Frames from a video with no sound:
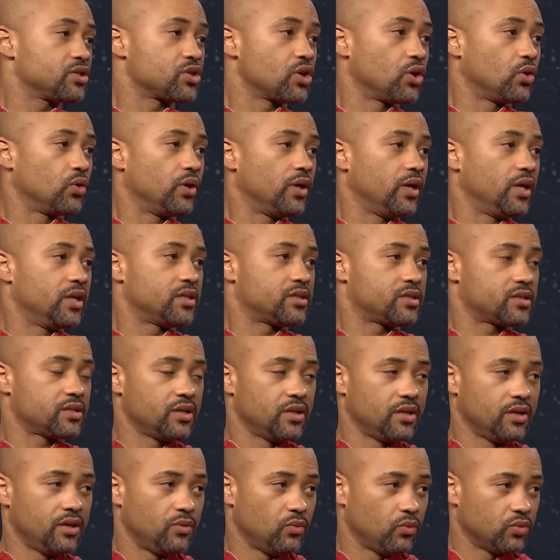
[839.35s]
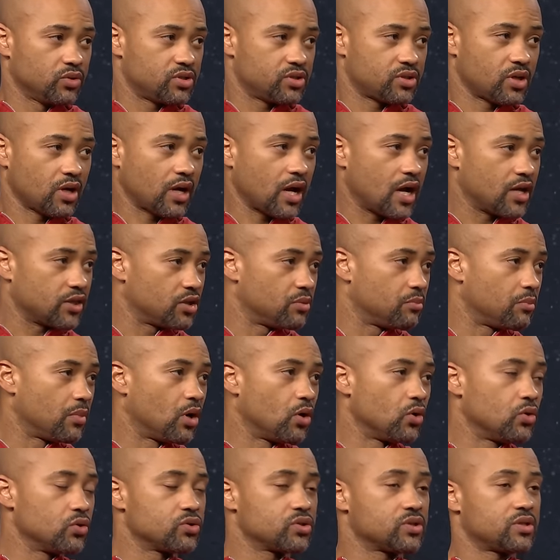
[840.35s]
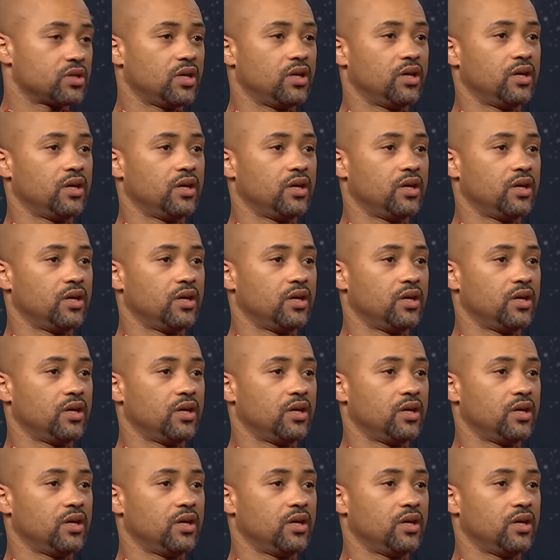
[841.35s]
So it's what stuck out the most